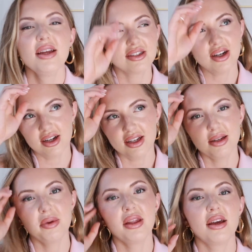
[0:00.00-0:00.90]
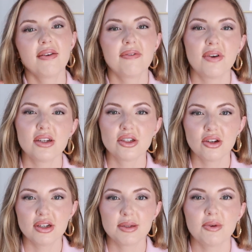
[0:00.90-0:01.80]
It's not gonna be like a fresh,
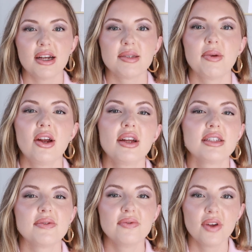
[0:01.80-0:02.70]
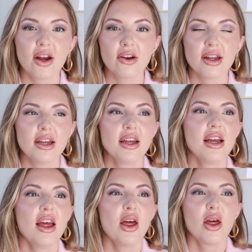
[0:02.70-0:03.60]
crisp raspberry. It's very
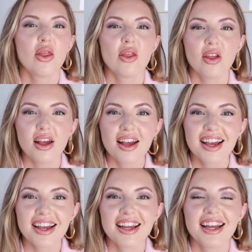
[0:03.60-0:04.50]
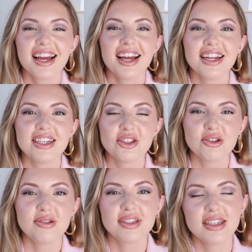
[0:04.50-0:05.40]
thick and
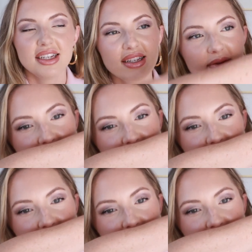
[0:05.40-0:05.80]
juicy.